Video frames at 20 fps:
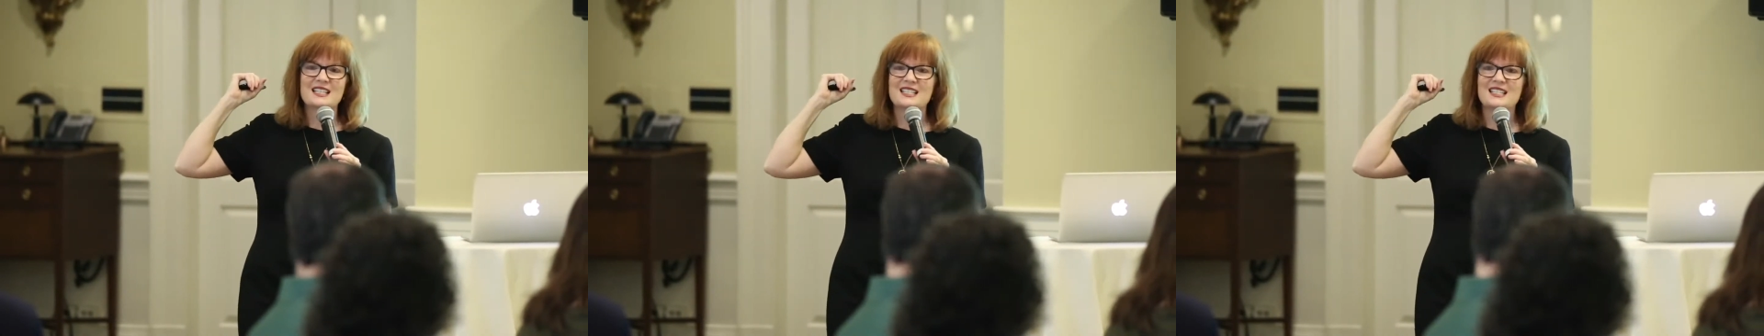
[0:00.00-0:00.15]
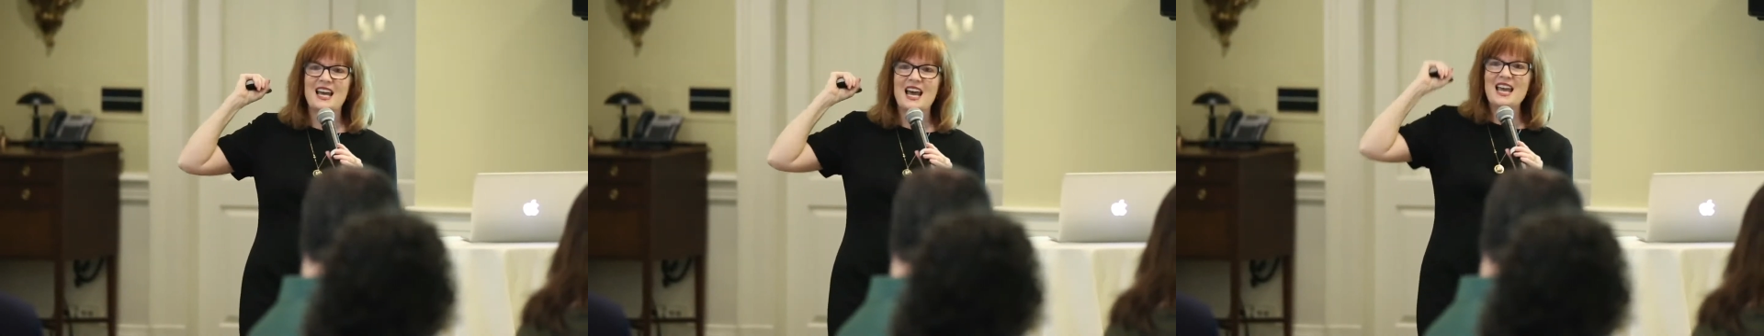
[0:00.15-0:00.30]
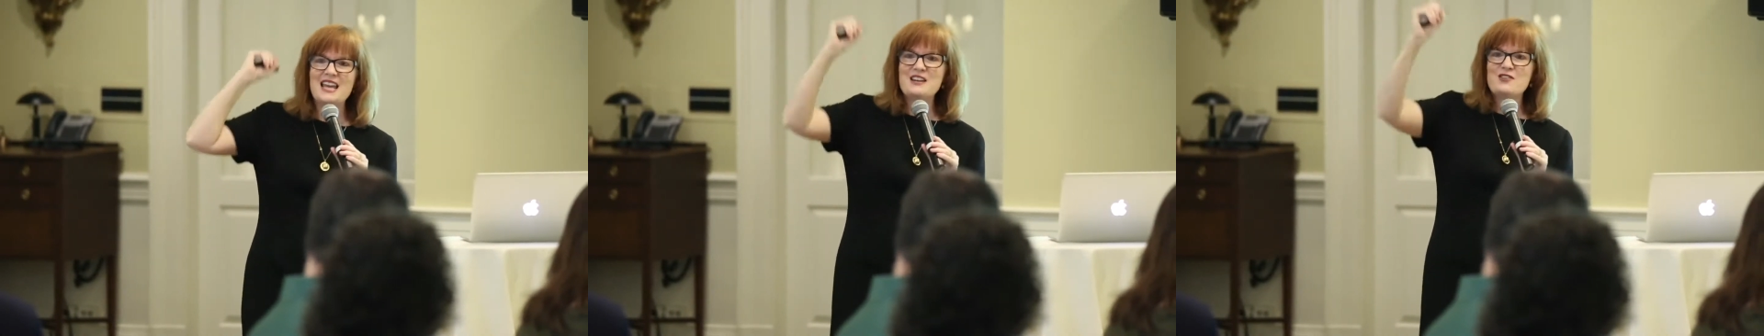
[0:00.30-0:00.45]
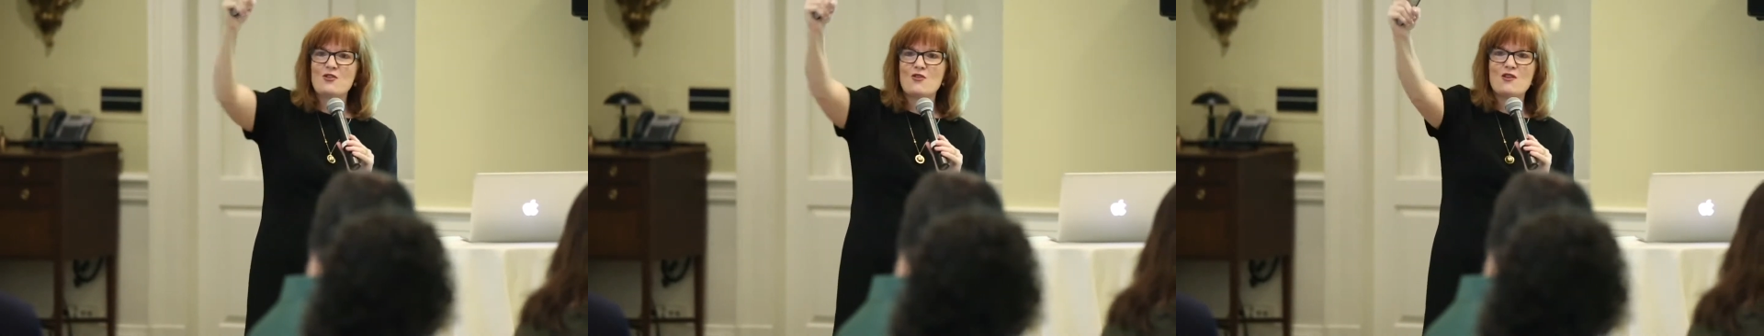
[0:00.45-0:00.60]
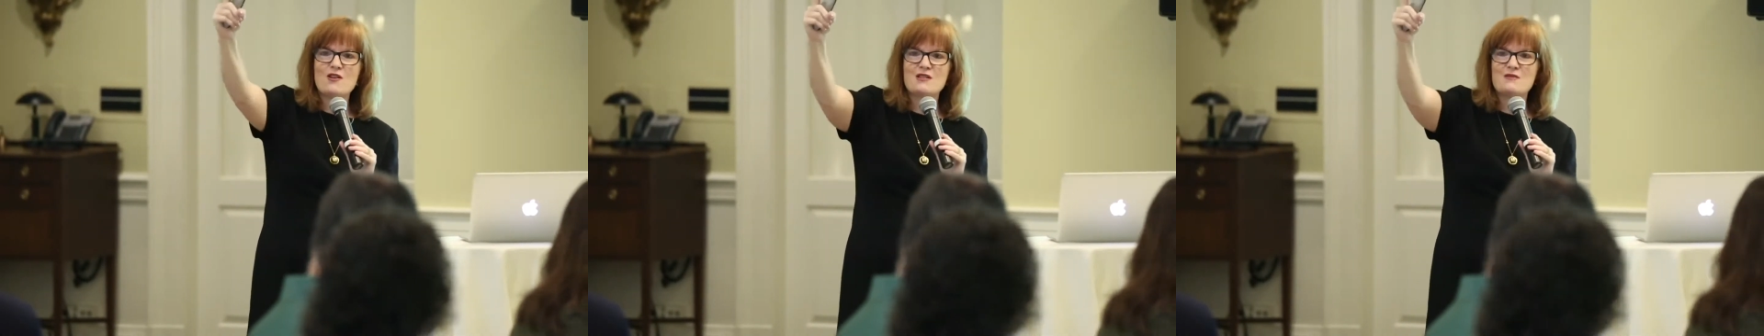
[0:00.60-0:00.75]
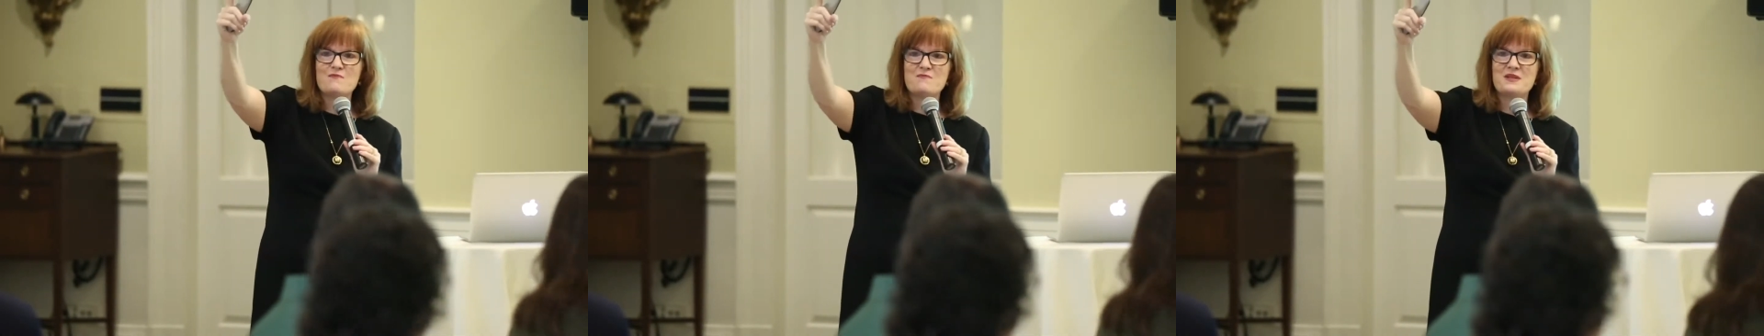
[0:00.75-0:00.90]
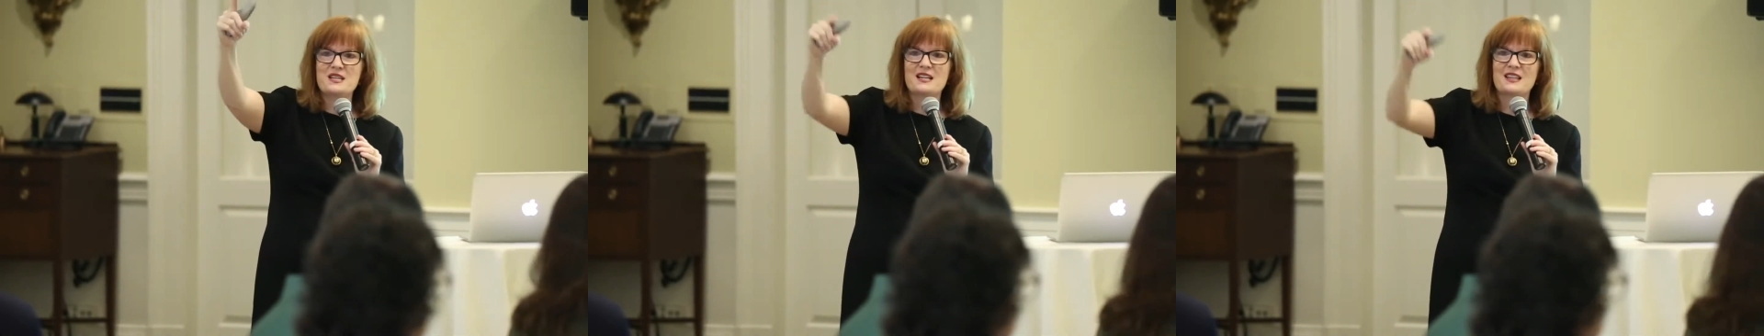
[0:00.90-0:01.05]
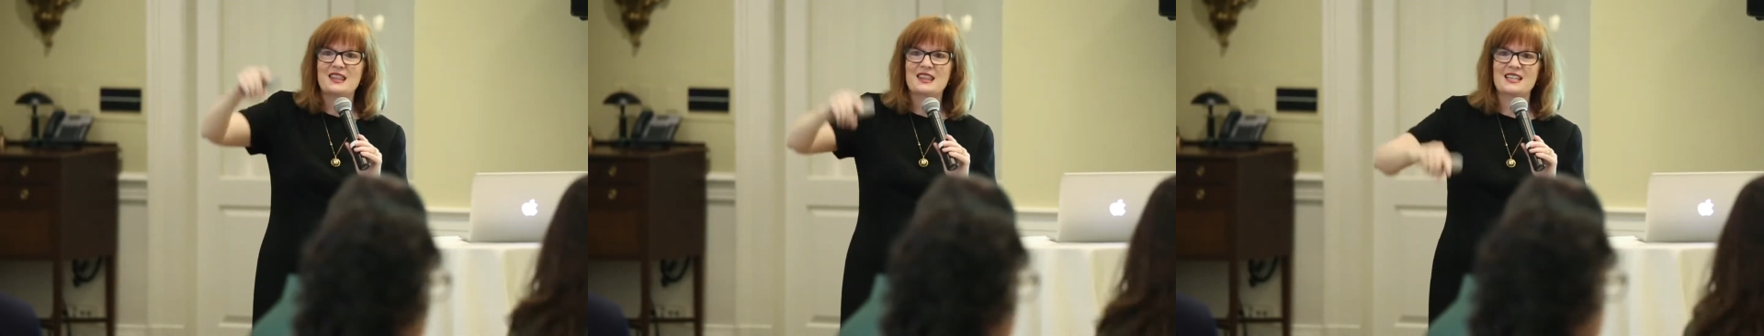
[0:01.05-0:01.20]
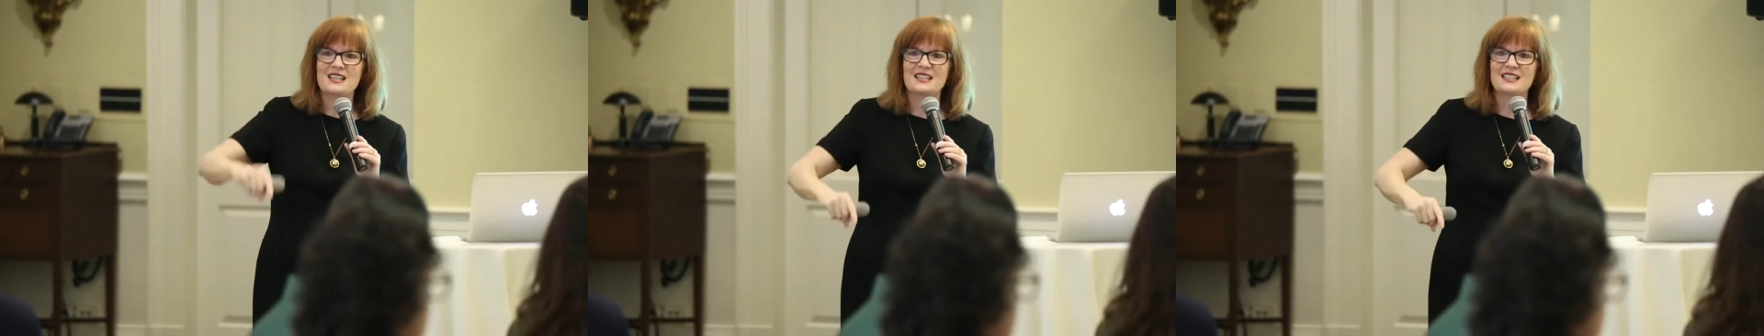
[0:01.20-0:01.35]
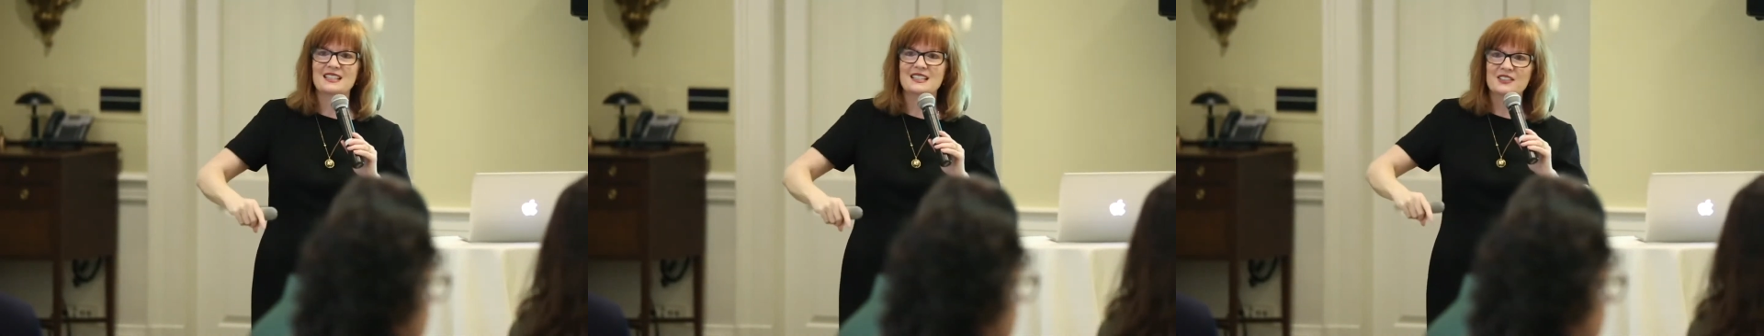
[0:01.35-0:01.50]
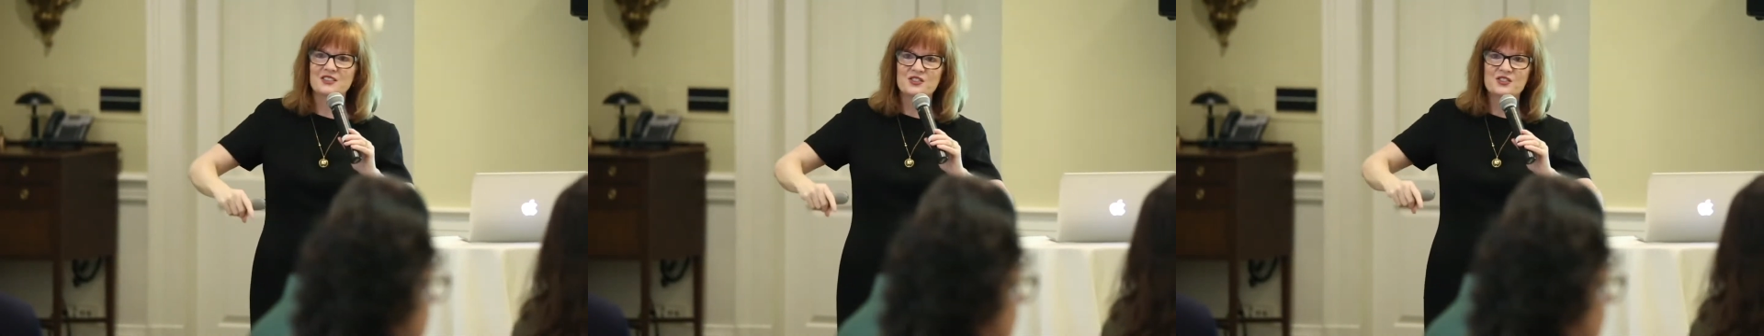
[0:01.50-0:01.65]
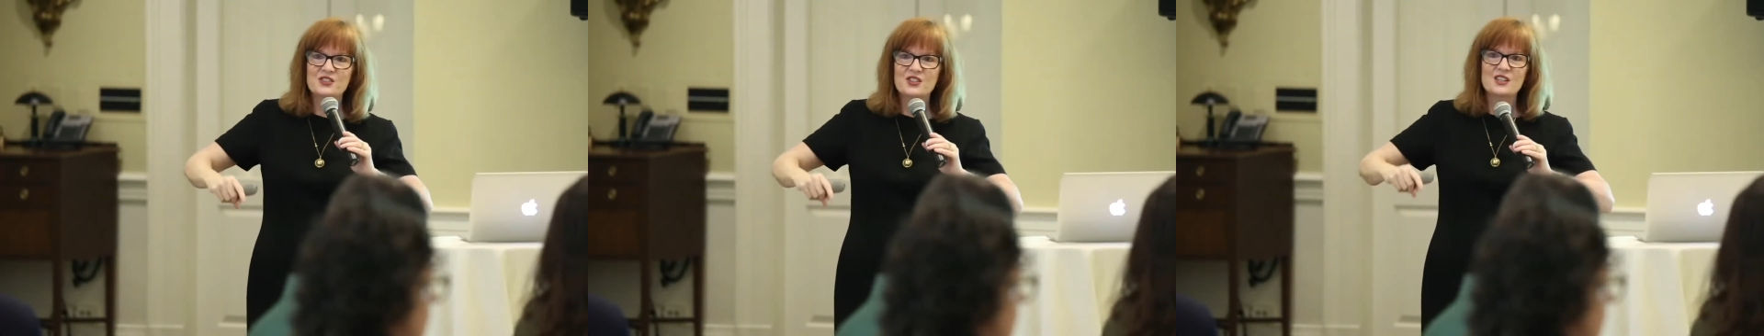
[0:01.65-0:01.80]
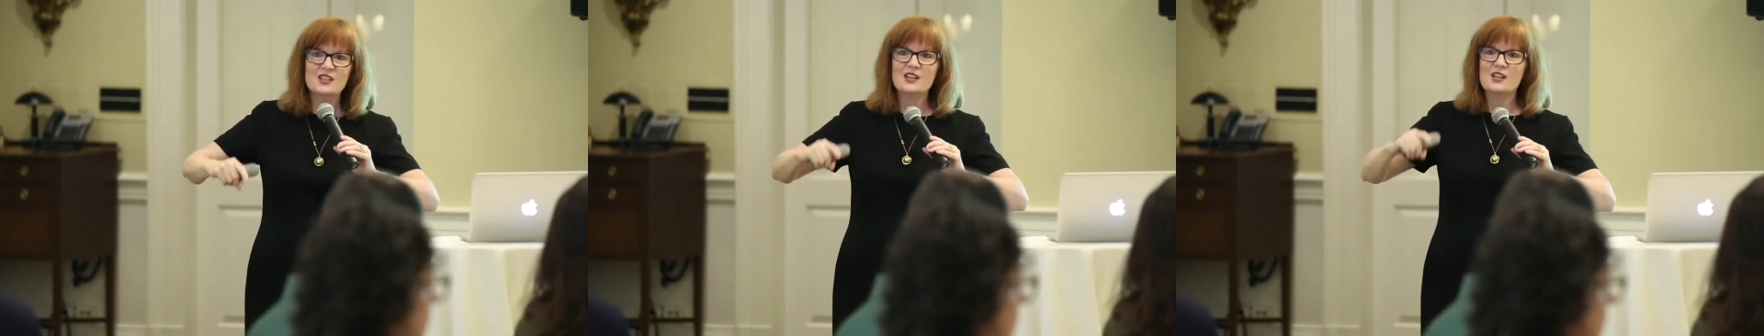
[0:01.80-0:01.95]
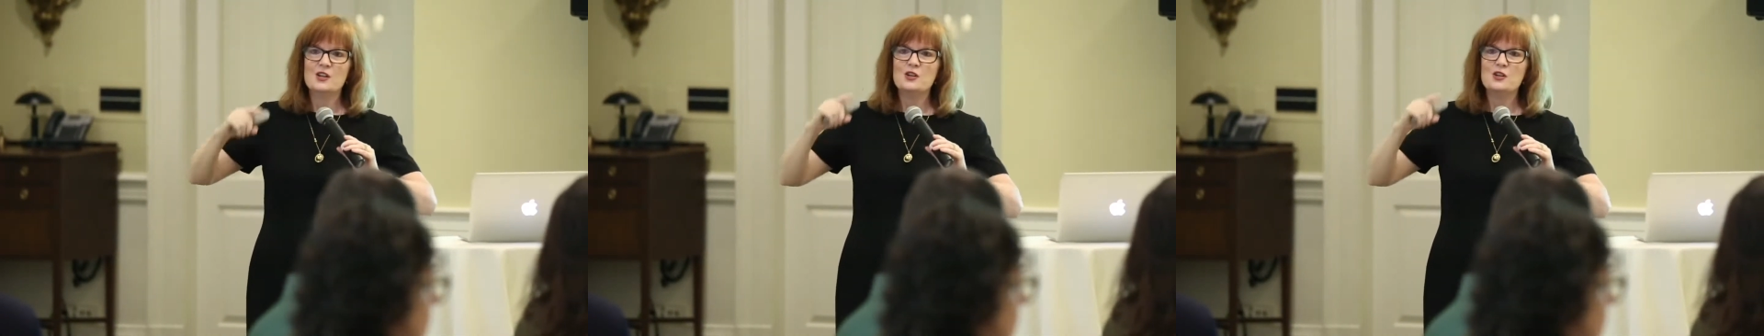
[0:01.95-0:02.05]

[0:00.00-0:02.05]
take on big things.